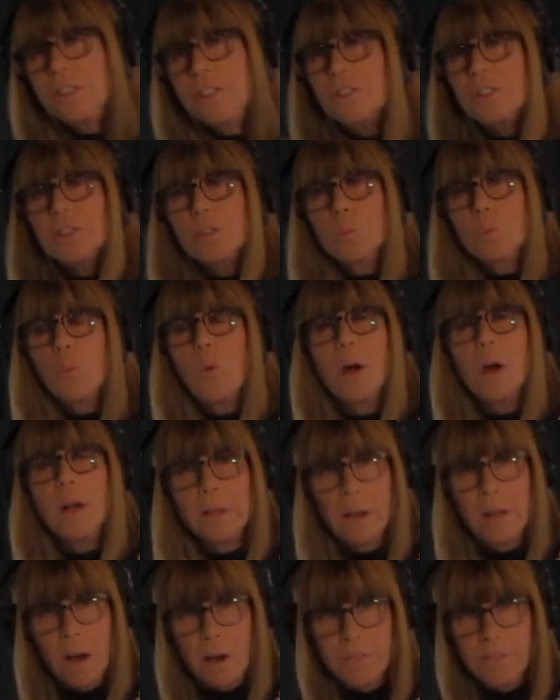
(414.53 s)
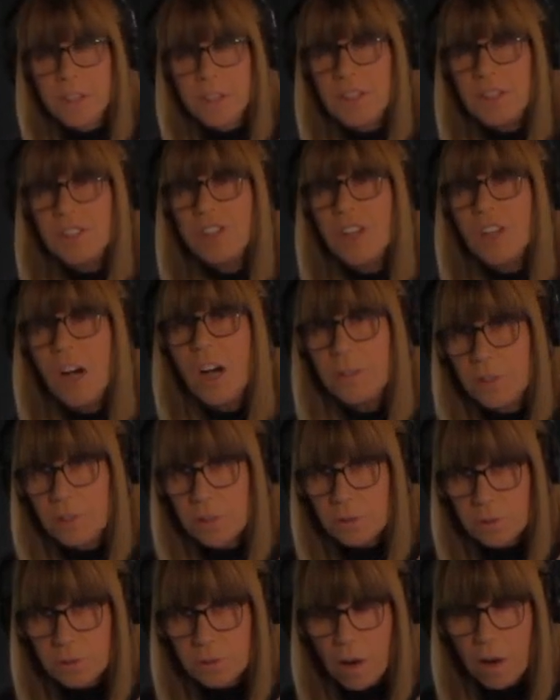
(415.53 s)
she's just one of the
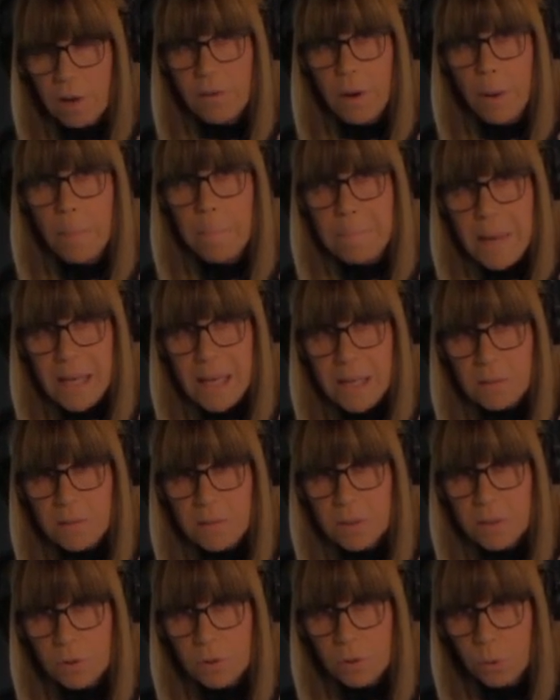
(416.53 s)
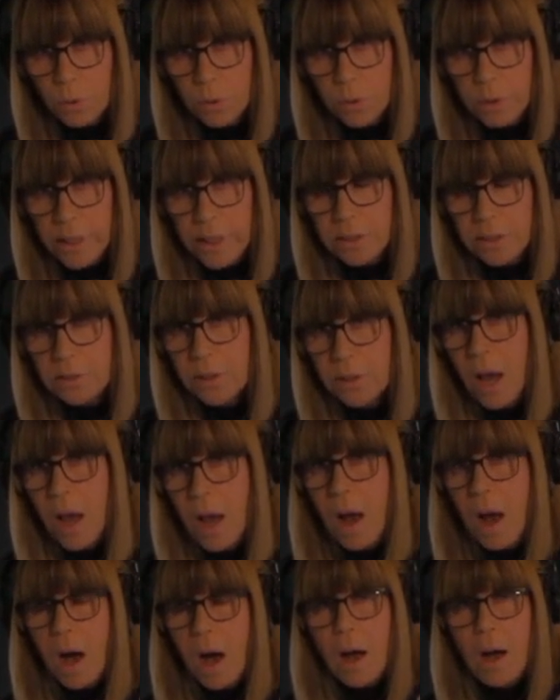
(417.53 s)
dozens of amazing stories
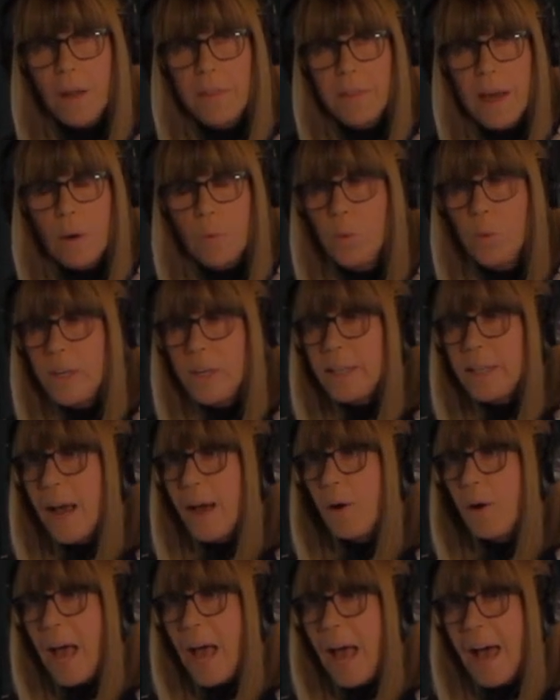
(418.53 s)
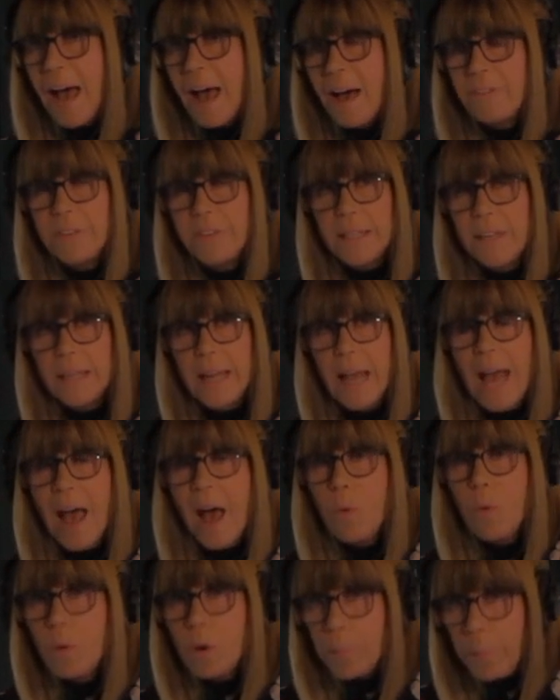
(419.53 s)
uh, that we now have in
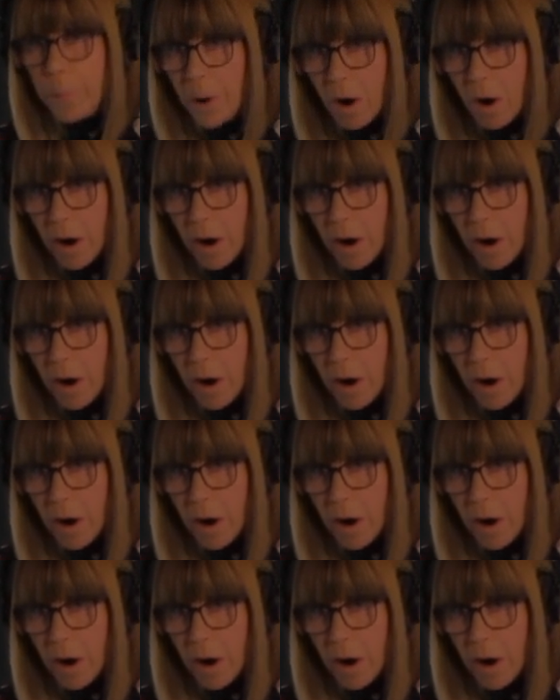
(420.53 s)
our